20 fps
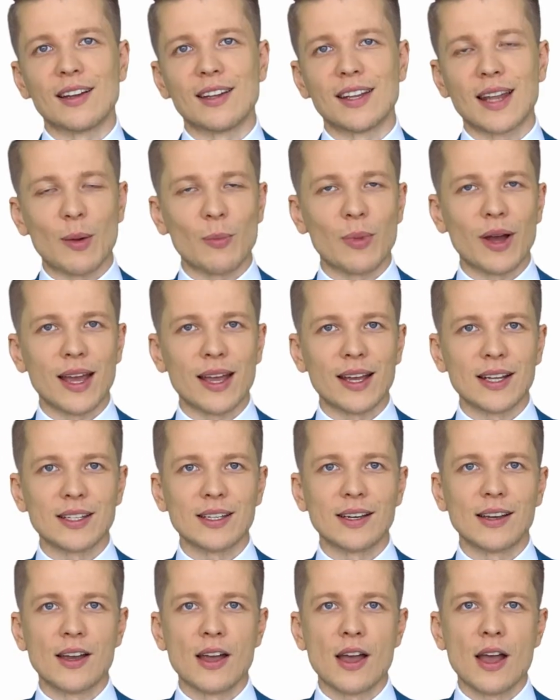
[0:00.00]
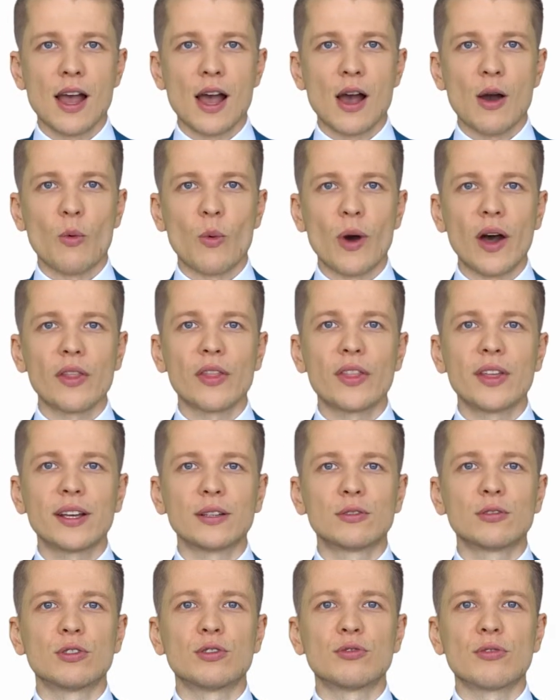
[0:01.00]
Number 8. One
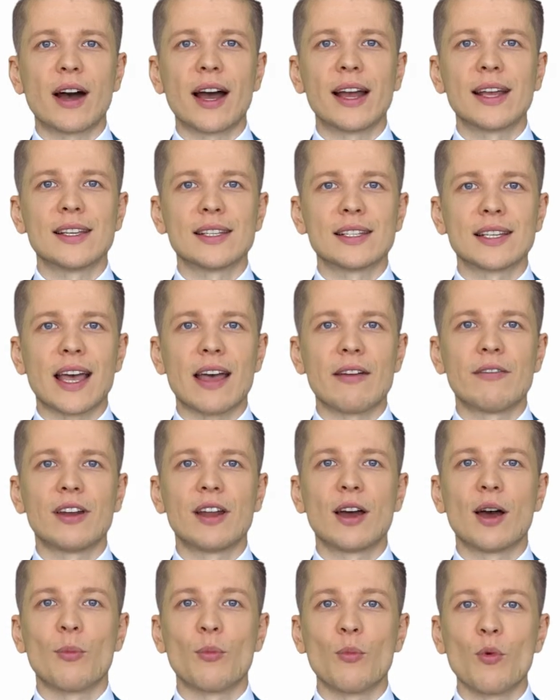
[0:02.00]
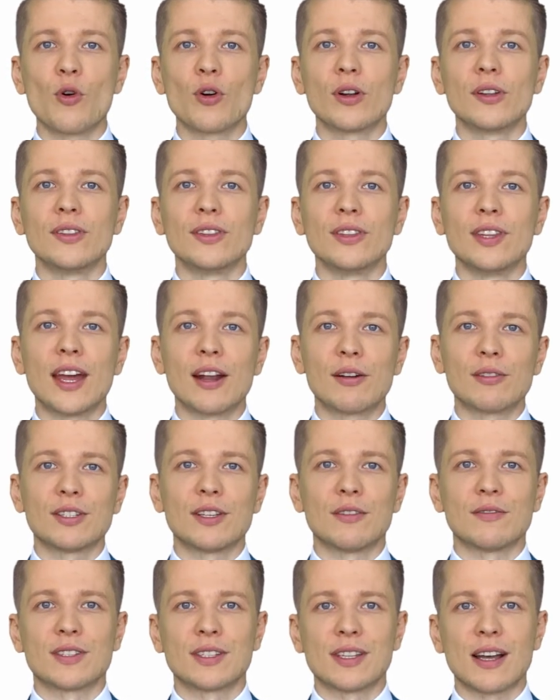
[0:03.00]
thing to try is having a more
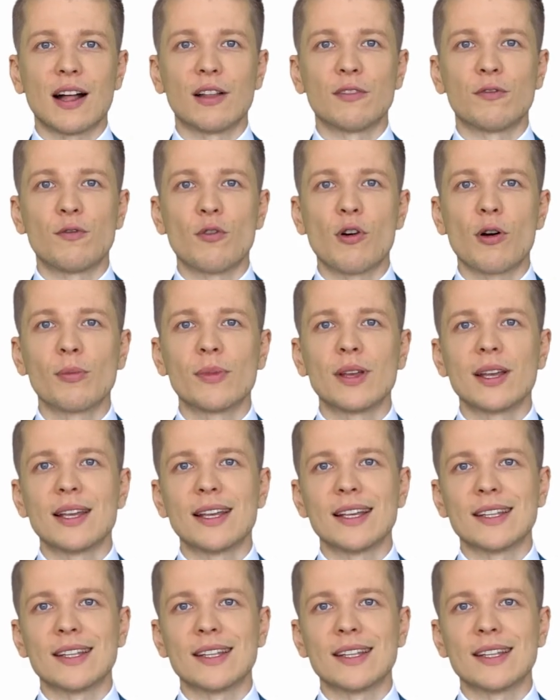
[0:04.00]
narrative-styled form